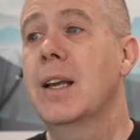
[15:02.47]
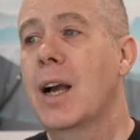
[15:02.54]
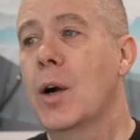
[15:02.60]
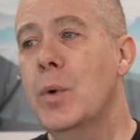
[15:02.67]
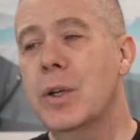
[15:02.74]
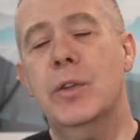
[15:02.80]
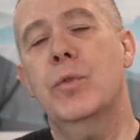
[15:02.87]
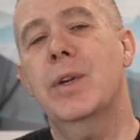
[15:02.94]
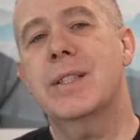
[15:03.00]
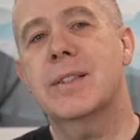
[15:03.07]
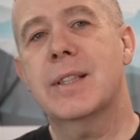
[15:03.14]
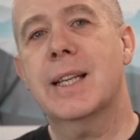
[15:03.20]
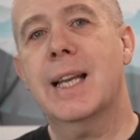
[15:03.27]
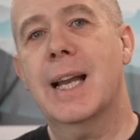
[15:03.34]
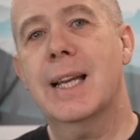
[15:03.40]
And one of the reasons
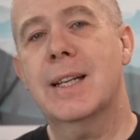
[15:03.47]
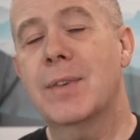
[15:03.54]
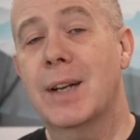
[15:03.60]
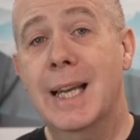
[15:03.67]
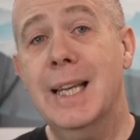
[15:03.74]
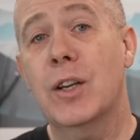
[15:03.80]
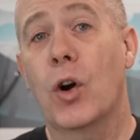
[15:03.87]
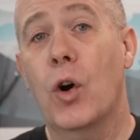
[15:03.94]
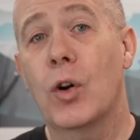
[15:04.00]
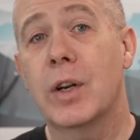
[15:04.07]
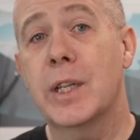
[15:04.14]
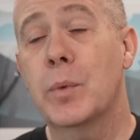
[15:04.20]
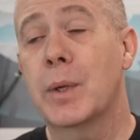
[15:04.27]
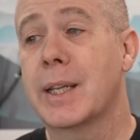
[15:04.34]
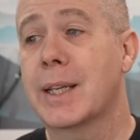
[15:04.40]
I kind of like
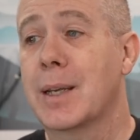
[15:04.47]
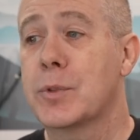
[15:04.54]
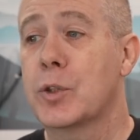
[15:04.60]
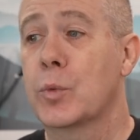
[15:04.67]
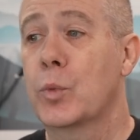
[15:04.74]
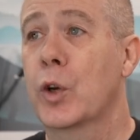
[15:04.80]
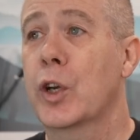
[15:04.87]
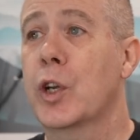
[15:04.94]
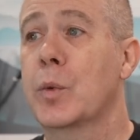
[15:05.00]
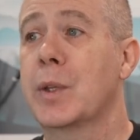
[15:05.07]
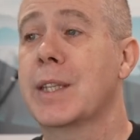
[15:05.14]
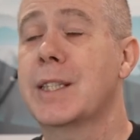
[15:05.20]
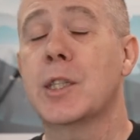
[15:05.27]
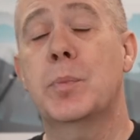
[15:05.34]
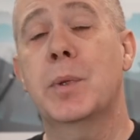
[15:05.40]
Ollie when it comes to working with
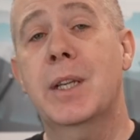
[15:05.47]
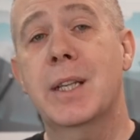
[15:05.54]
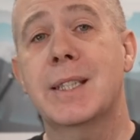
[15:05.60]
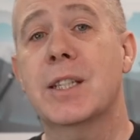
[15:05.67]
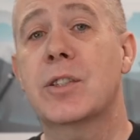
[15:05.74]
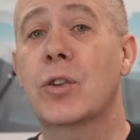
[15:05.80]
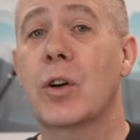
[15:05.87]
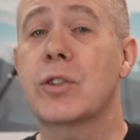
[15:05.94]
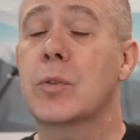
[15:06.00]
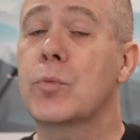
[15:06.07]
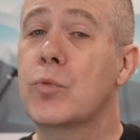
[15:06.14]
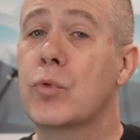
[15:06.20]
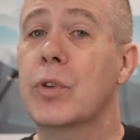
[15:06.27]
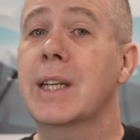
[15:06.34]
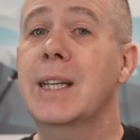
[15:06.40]
this is because it's got some
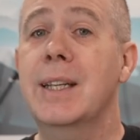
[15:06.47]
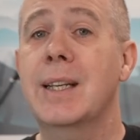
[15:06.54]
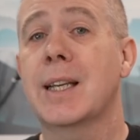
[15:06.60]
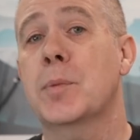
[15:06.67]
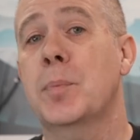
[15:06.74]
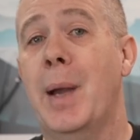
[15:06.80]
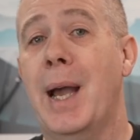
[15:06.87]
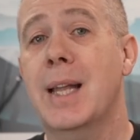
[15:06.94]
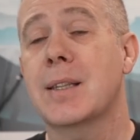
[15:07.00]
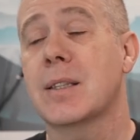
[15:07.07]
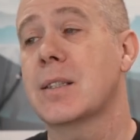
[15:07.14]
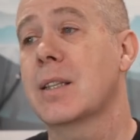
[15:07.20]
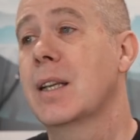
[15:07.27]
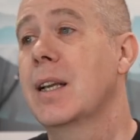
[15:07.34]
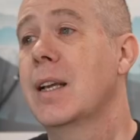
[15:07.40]
really nice patterns
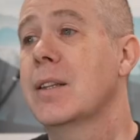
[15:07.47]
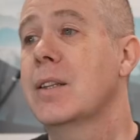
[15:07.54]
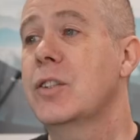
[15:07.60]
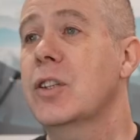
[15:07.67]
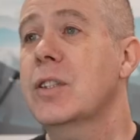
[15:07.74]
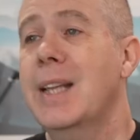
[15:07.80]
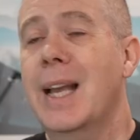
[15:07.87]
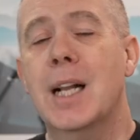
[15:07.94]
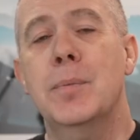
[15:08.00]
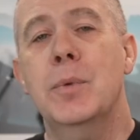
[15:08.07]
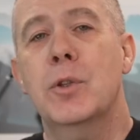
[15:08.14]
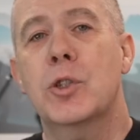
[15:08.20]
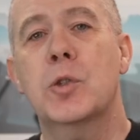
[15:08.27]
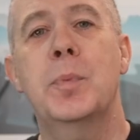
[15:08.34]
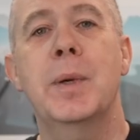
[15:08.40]
that just help you
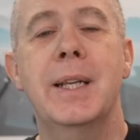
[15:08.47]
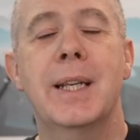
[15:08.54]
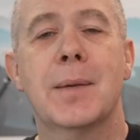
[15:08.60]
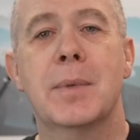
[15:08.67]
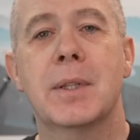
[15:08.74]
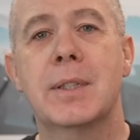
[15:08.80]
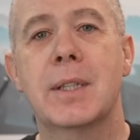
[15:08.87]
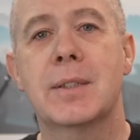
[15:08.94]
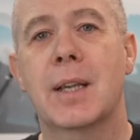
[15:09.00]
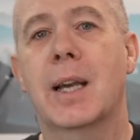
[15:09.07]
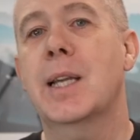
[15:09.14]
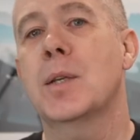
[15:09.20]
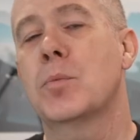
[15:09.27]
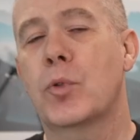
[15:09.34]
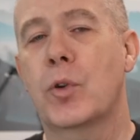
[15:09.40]
speed up the
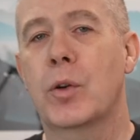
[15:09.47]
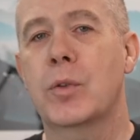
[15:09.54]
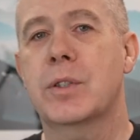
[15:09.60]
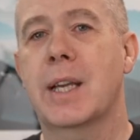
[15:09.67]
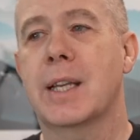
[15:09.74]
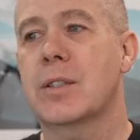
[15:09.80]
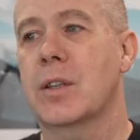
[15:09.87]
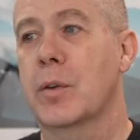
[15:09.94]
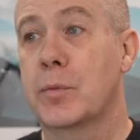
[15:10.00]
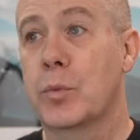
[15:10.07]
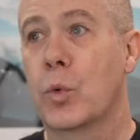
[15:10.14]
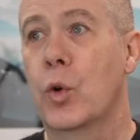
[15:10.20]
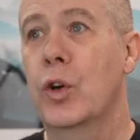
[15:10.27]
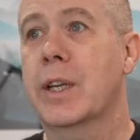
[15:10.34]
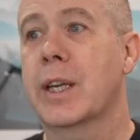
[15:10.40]
design process of
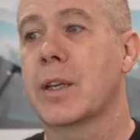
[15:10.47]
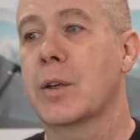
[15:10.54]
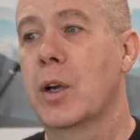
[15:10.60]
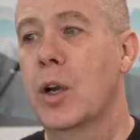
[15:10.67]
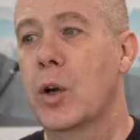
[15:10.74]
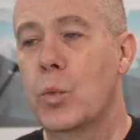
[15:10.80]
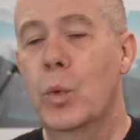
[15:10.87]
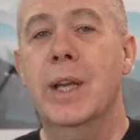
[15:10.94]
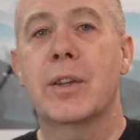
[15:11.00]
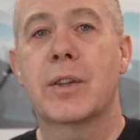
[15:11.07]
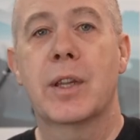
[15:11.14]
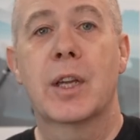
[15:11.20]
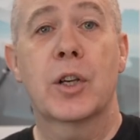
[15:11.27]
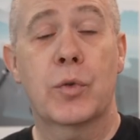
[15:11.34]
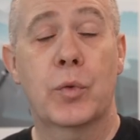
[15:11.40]
working with
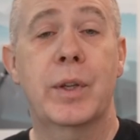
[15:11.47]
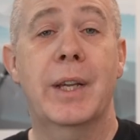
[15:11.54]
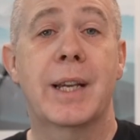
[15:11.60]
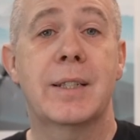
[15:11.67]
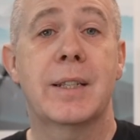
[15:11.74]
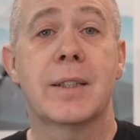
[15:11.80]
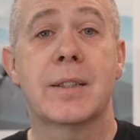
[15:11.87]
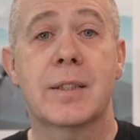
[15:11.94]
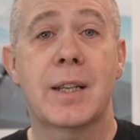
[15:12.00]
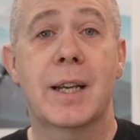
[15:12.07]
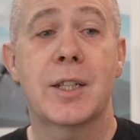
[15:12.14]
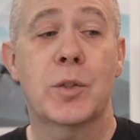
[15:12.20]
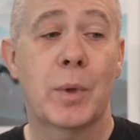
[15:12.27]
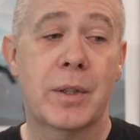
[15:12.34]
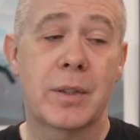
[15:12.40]
creating
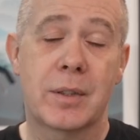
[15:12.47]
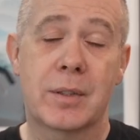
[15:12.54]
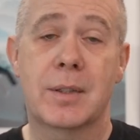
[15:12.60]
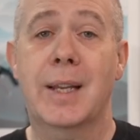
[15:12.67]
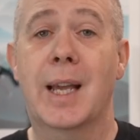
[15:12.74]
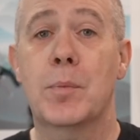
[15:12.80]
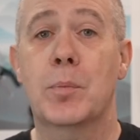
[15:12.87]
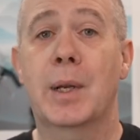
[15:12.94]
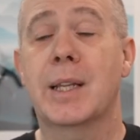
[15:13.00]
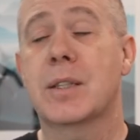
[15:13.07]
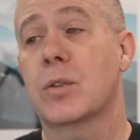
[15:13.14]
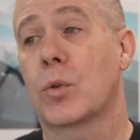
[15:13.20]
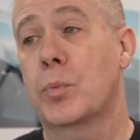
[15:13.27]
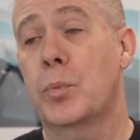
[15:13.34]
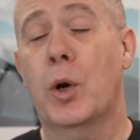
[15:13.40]
sites, whether it's the templates
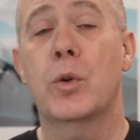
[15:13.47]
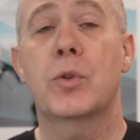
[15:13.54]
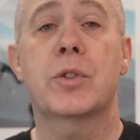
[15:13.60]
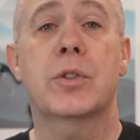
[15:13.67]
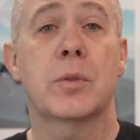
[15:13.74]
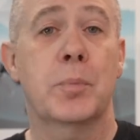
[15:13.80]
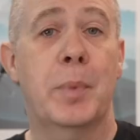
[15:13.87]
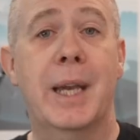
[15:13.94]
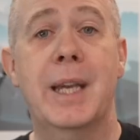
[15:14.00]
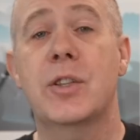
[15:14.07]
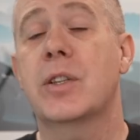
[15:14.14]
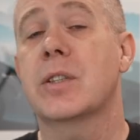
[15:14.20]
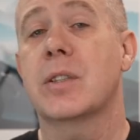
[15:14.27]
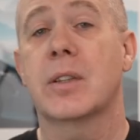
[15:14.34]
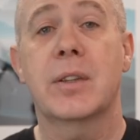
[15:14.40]
or posts and
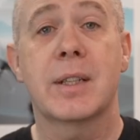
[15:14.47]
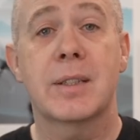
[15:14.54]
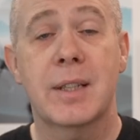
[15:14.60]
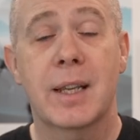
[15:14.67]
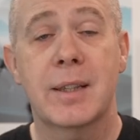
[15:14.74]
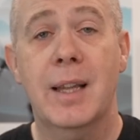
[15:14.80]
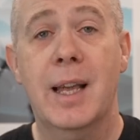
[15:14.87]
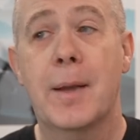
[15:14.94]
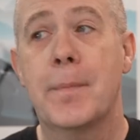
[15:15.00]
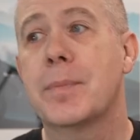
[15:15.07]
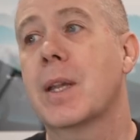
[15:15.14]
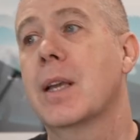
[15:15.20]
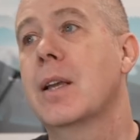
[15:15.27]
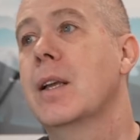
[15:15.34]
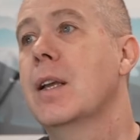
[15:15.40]
pages and things like that.
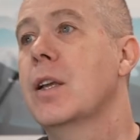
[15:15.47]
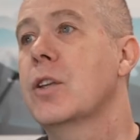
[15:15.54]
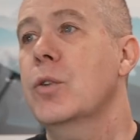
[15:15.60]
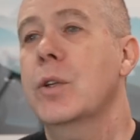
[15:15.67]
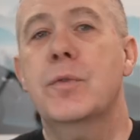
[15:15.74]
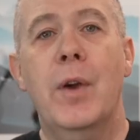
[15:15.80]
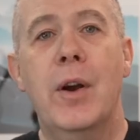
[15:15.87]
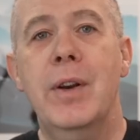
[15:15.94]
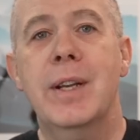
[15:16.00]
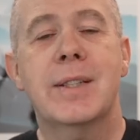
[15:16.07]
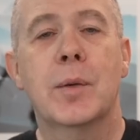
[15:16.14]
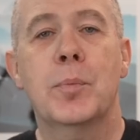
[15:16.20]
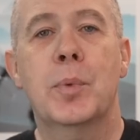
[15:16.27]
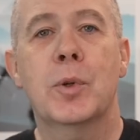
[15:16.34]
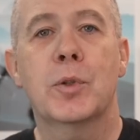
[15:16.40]
So it's very
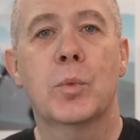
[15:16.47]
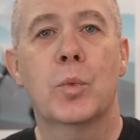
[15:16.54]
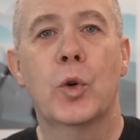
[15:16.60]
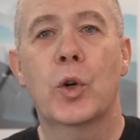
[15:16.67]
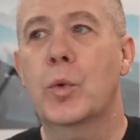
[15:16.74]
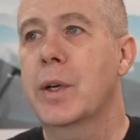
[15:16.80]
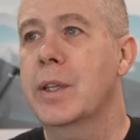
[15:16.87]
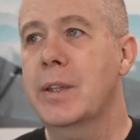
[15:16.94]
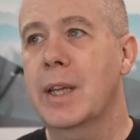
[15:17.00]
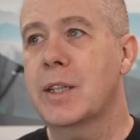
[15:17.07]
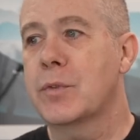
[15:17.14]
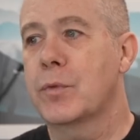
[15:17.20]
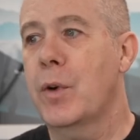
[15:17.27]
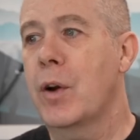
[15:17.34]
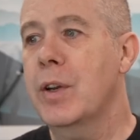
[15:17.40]
simple to work with. It's
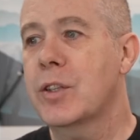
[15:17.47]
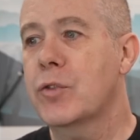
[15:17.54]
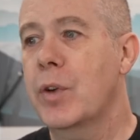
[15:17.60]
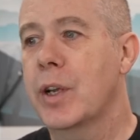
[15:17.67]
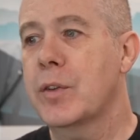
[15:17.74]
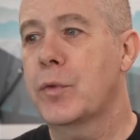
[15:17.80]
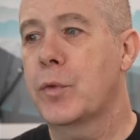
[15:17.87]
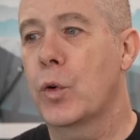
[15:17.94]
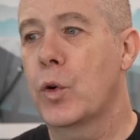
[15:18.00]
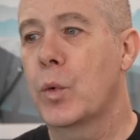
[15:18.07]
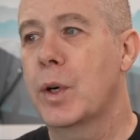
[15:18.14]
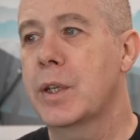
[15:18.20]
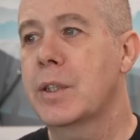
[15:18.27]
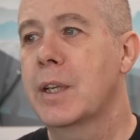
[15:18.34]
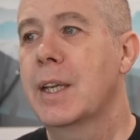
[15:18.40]
very
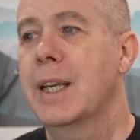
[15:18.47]
straightforward.